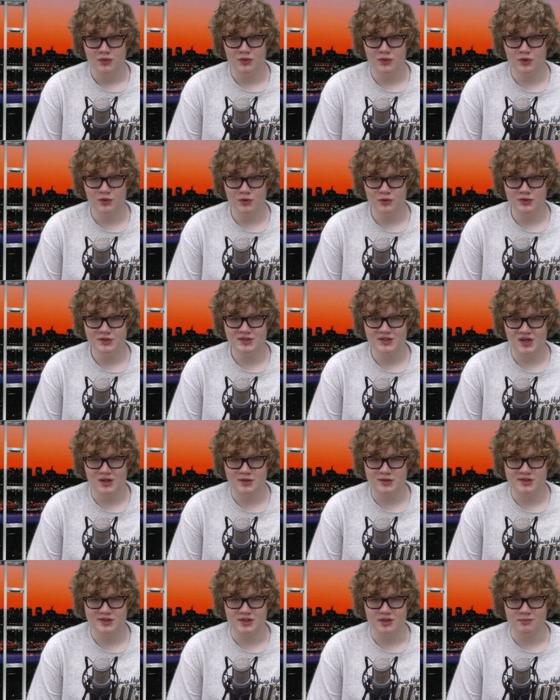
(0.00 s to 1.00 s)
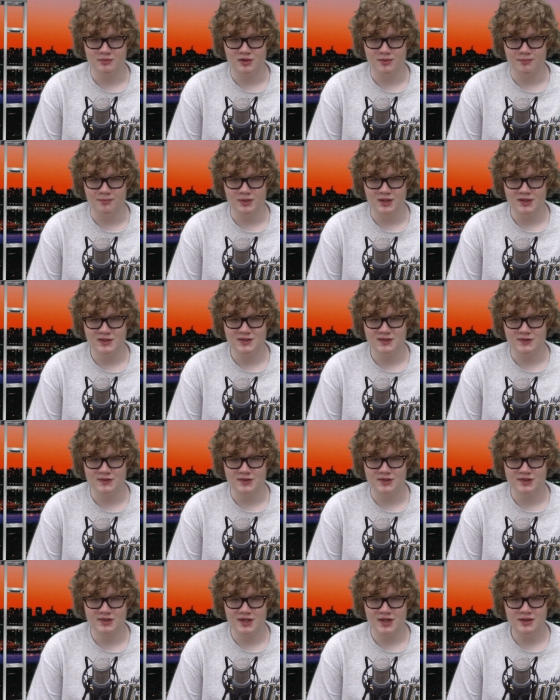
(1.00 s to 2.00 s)
The girls tennis team competes at
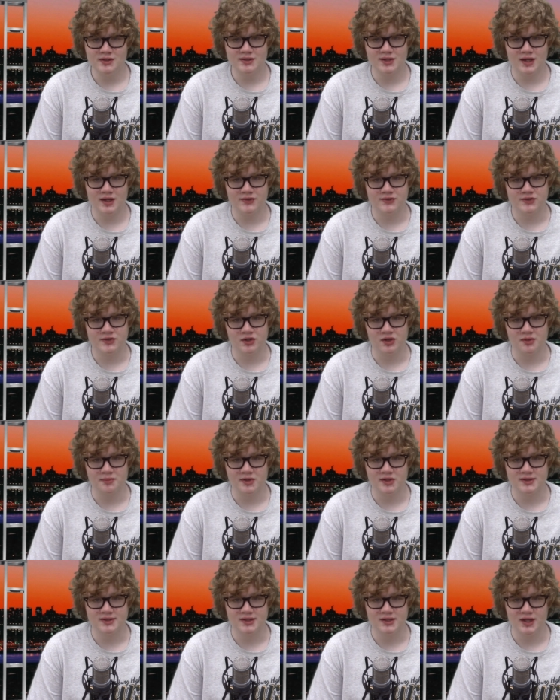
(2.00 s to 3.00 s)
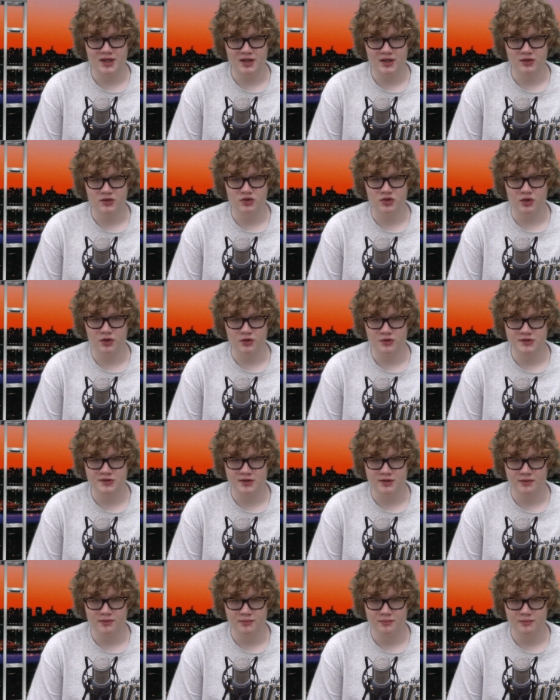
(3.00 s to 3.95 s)
the state tennis tournament today in Charleston.